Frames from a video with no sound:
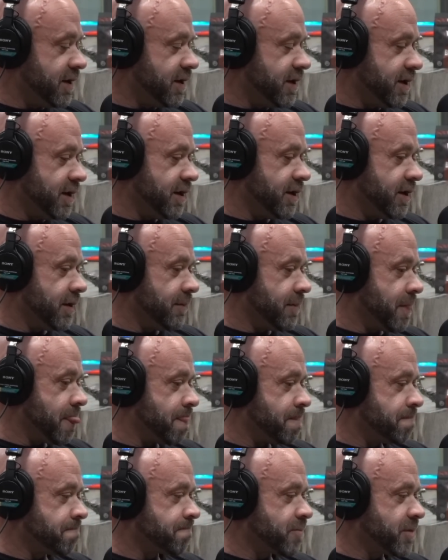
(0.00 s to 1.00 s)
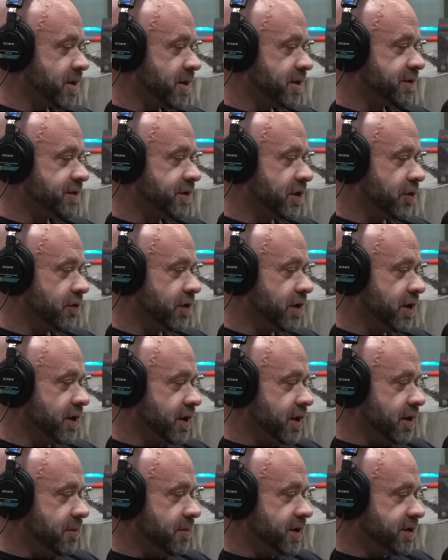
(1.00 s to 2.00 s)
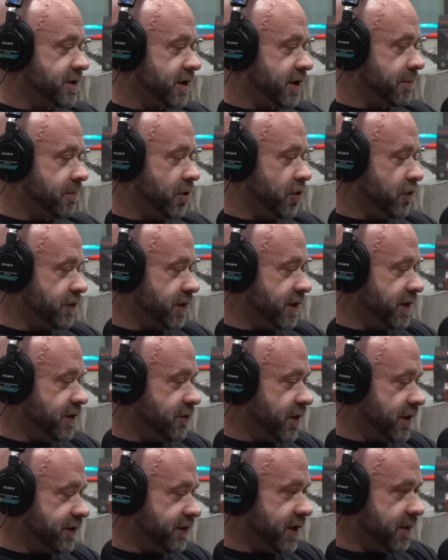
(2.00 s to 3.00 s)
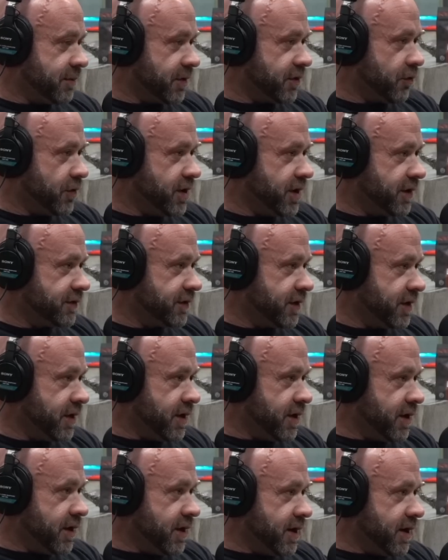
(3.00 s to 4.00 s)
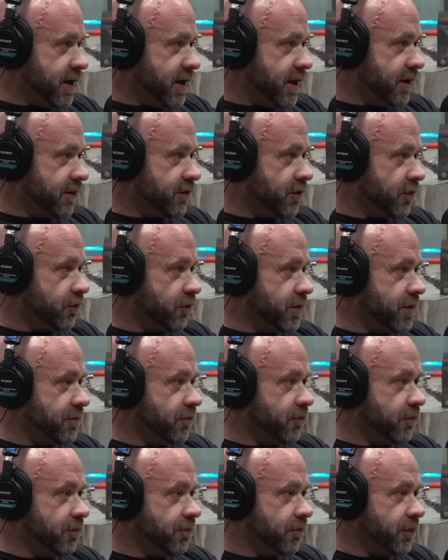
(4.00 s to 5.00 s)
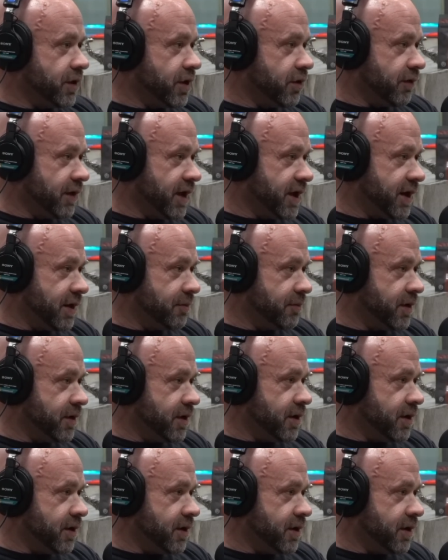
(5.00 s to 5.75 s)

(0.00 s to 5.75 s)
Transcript: And so me and Johnny are posing. He tries to get in between us, and of course we don't let him.